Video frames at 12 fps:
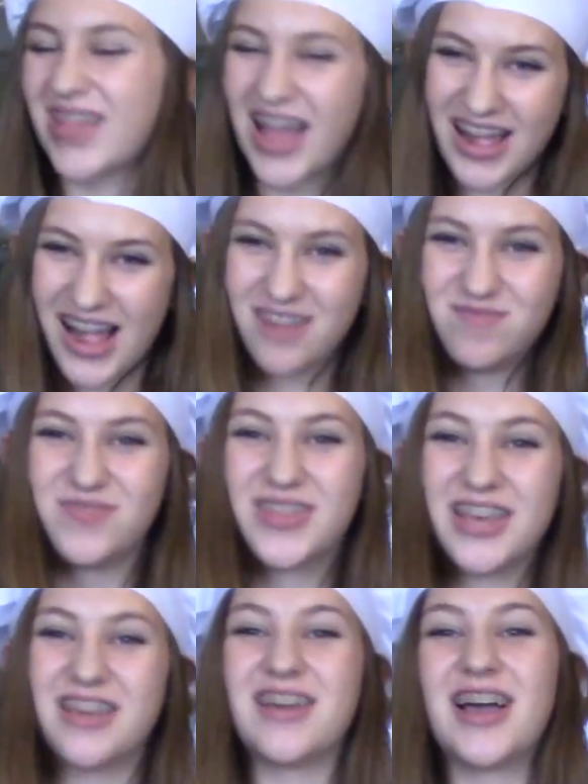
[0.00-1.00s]
Again,
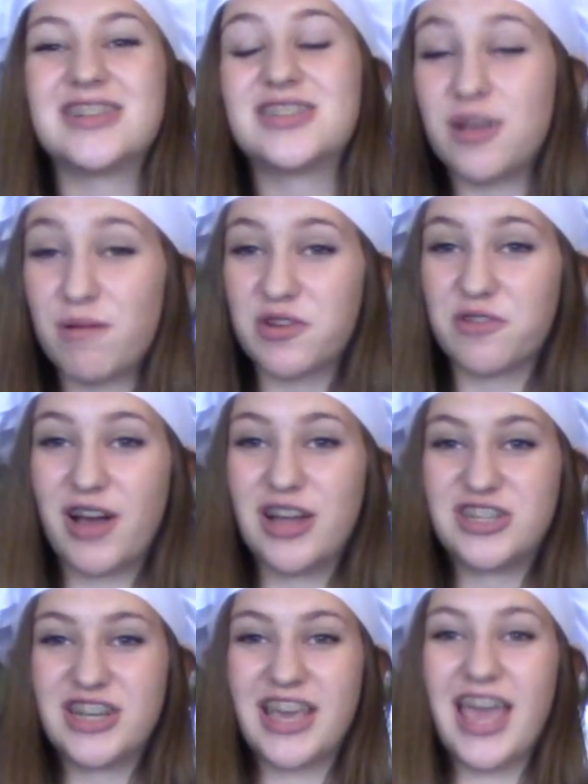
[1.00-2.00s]
thank you guys so much for
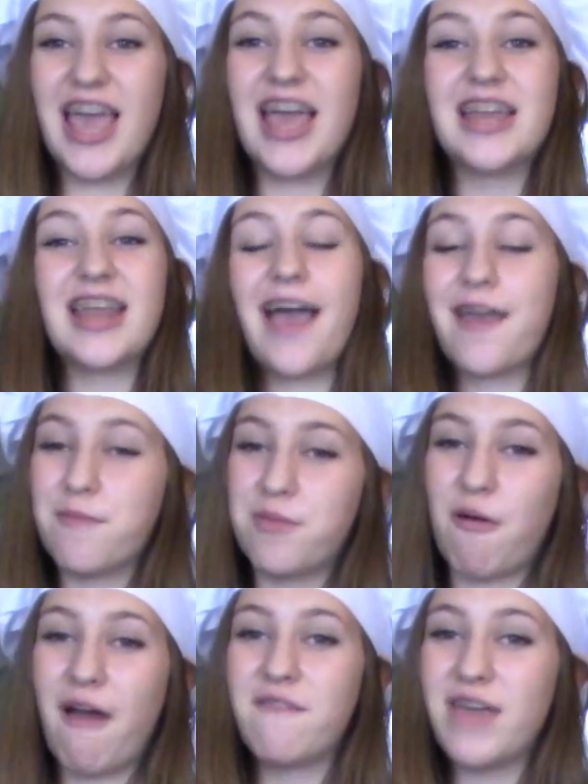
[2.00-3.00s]
watching, and I hope
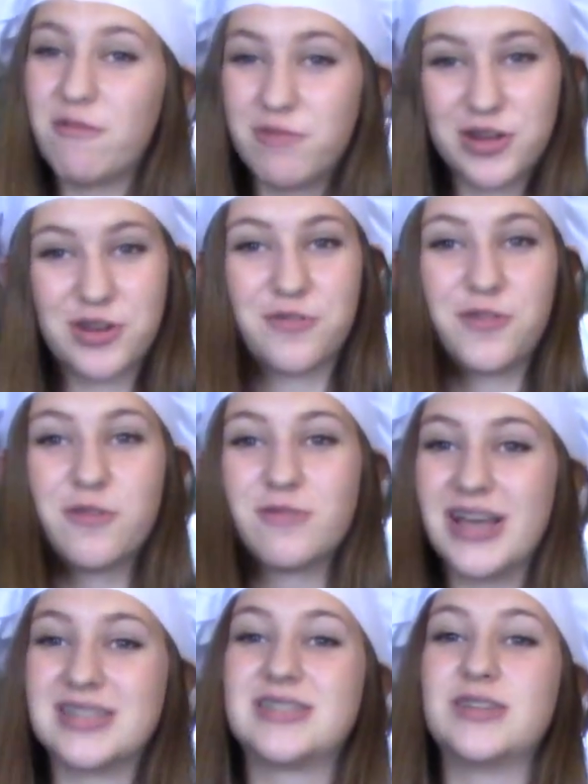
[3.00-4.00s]
you have a wonderful
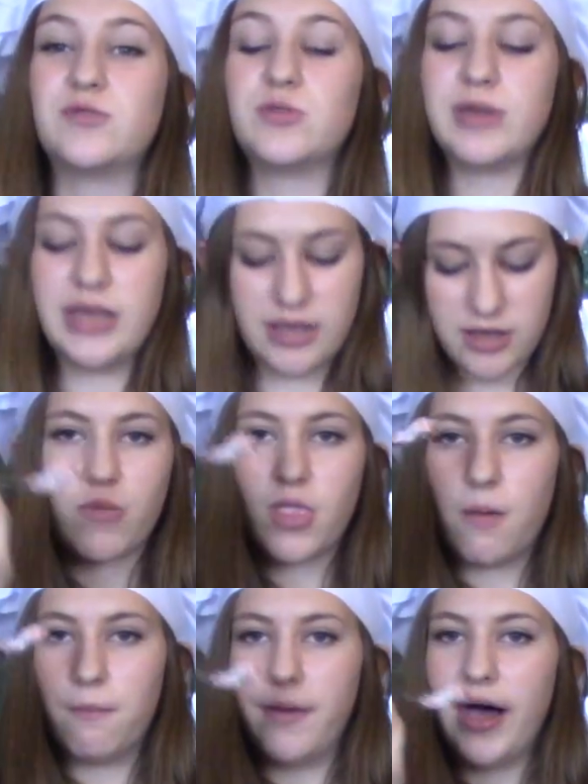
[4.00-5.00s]
rest of the week.
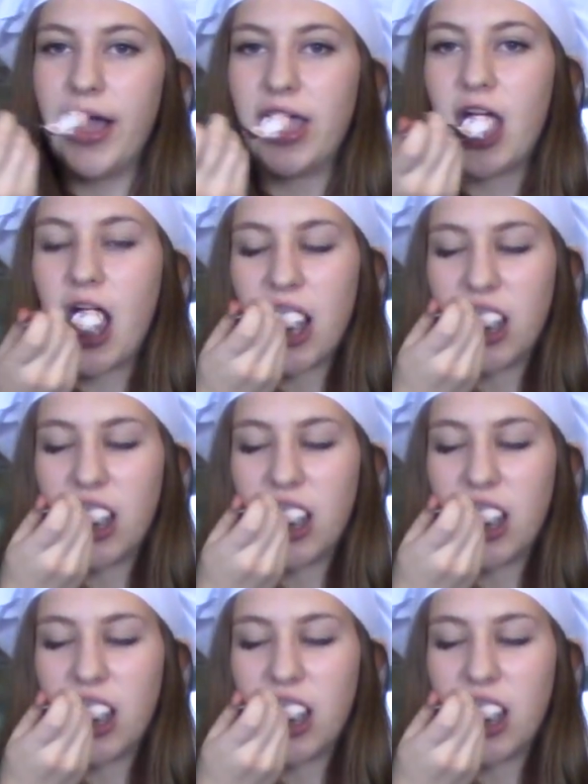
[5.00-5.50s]
Bye!